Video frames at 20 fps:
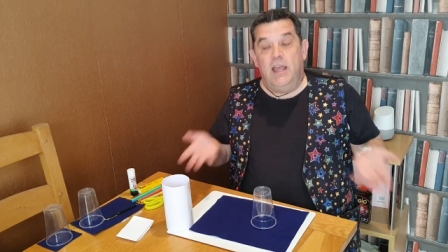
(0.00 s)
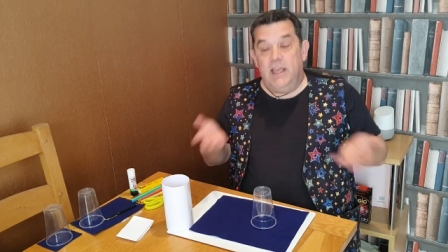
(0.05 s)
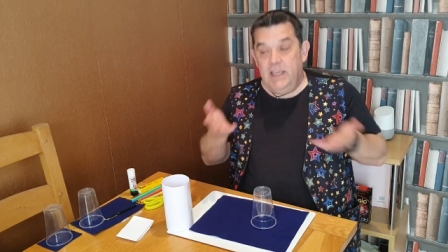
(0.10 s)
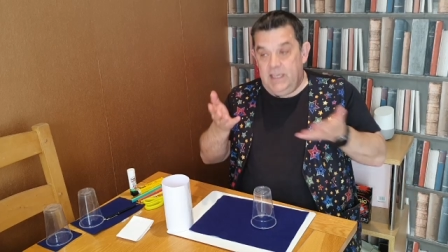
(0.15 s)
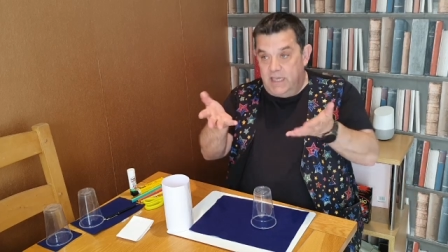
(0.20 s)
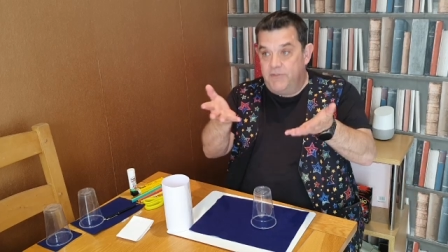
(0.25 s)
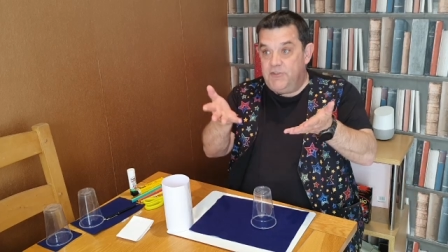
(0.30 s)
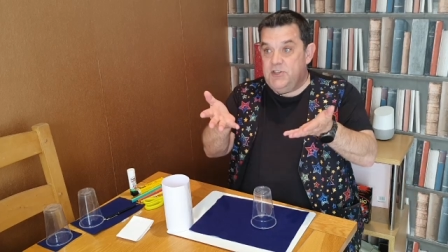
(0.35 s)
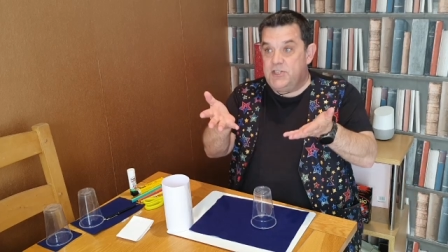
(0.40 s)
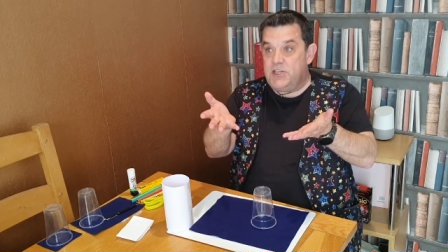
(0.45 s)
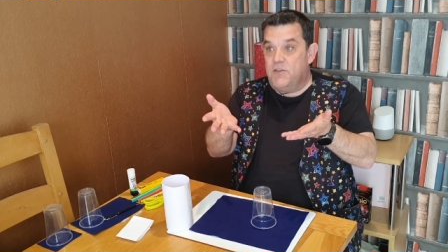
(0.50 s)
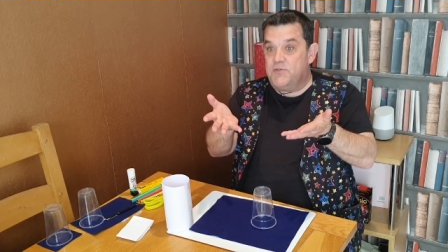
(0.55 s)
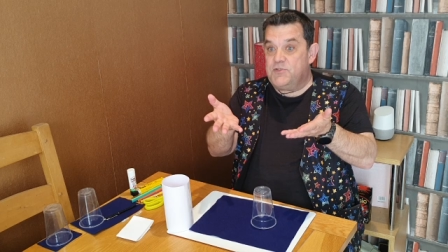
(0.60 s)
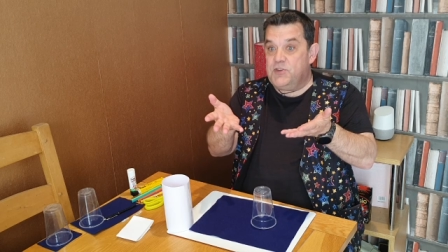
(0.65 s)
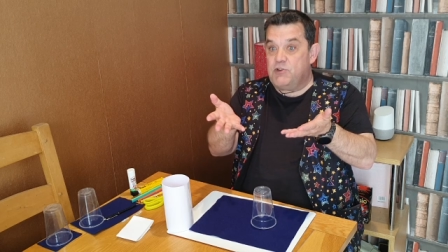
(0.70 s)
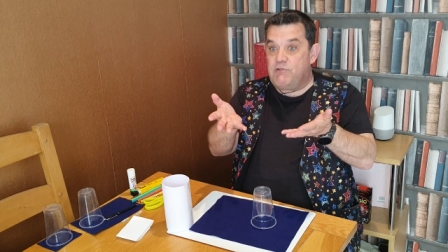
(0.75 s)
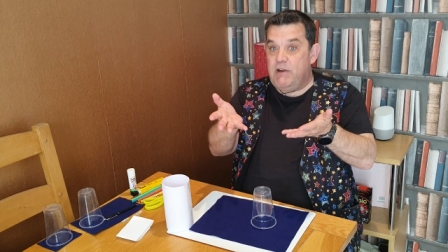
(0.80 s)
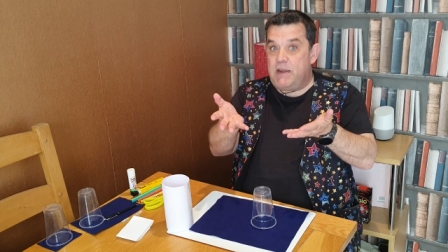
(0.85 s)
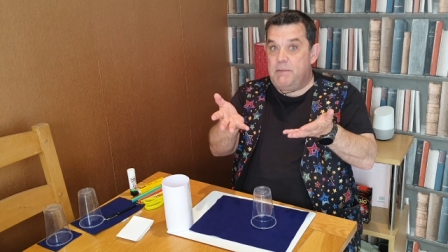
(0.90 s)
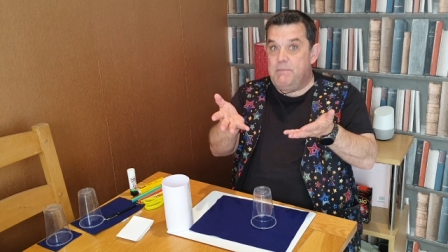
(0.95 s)
Give yourselves a
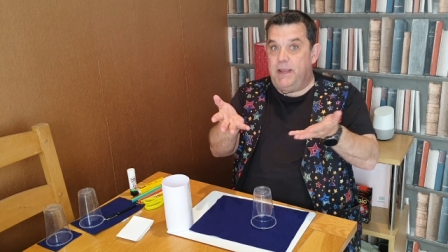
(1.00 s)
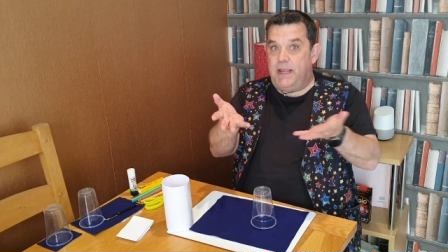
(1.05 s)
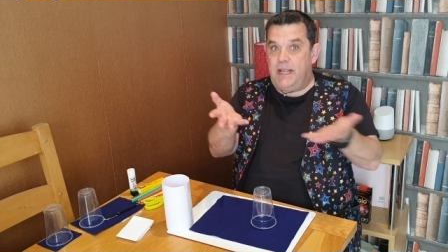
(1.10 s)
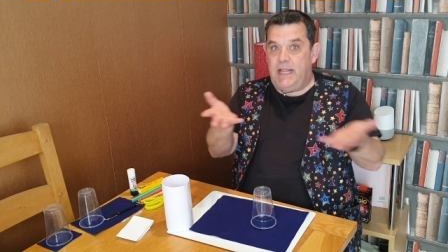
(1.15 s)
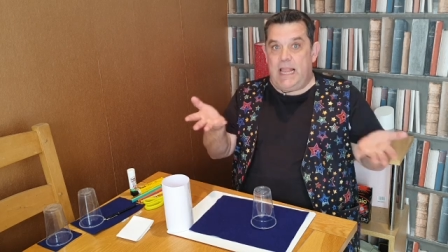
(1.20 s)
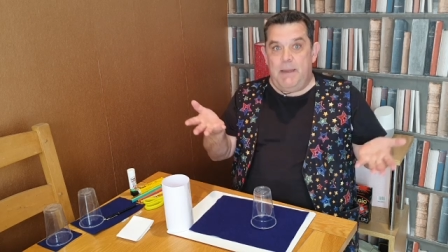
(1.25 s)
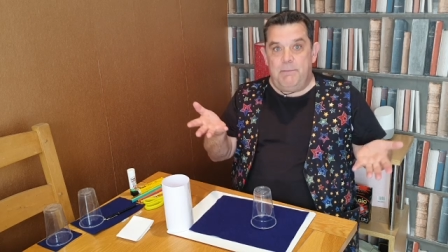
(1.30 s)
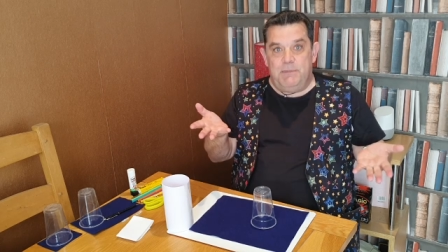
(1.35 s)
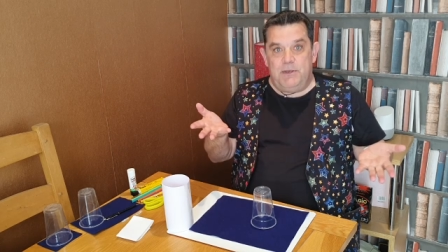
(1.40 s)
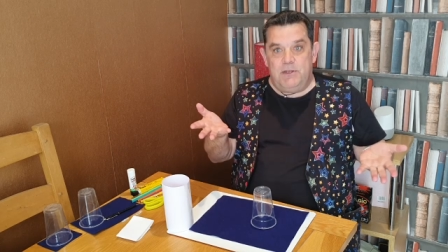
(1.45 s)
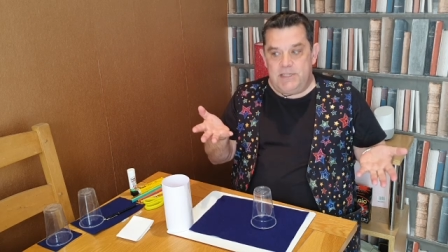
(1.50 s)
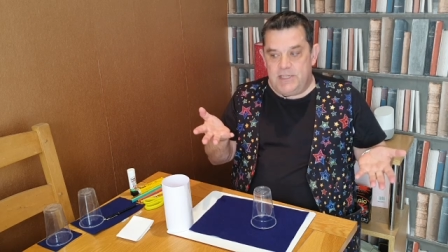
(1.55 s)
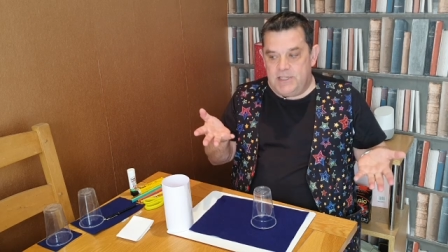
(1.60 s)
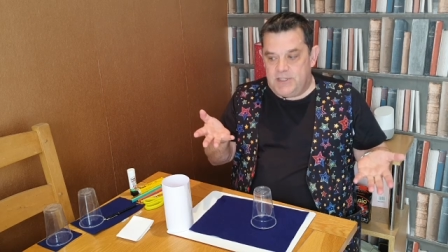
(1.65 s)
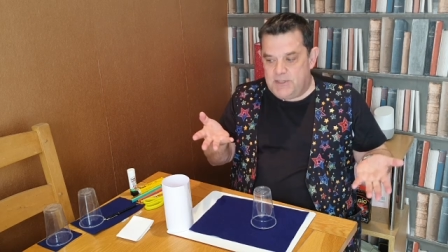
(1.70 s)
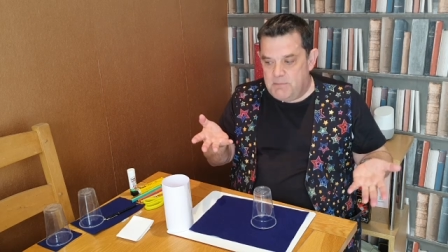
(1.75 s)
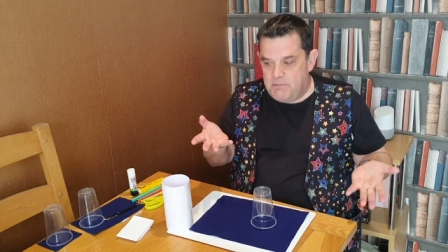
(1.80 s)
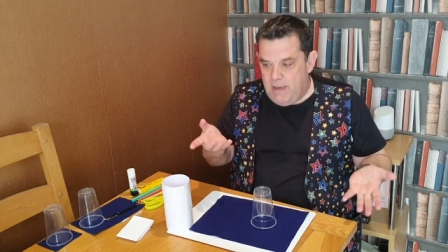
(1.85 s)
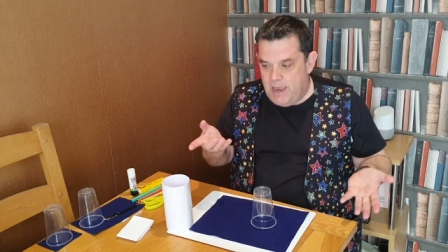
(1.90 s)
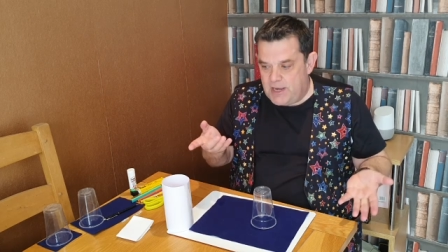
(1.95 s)
great big clap. You did
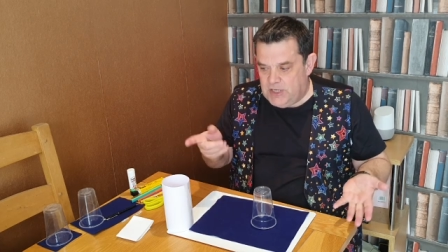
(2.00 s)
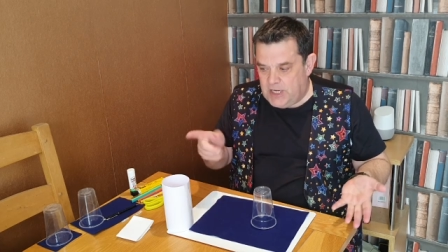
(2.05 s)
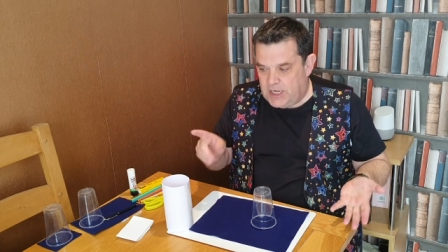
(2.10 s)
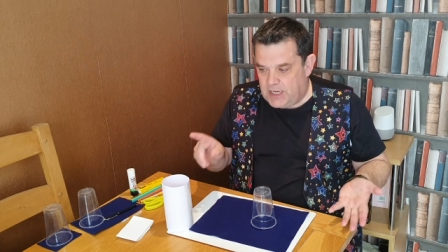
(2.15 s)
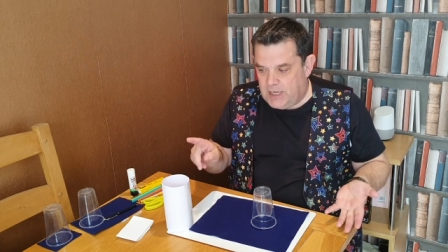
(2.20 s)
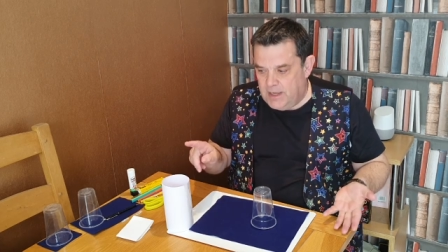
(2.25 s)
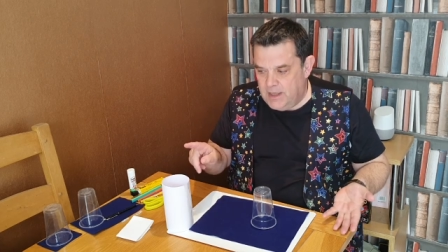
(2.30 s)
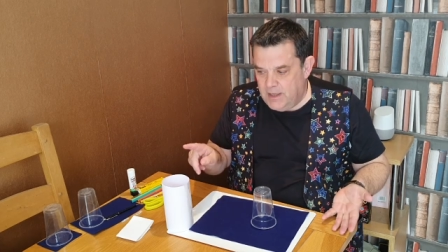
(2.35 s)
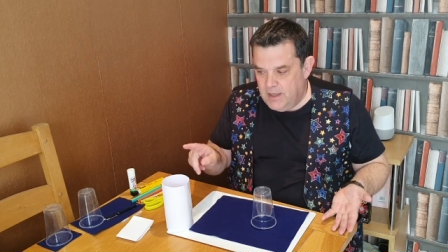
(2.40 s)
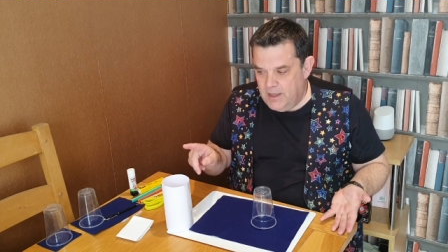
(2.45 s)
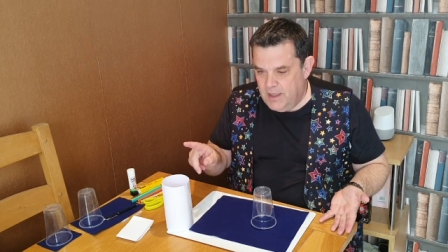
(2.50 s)
some magic.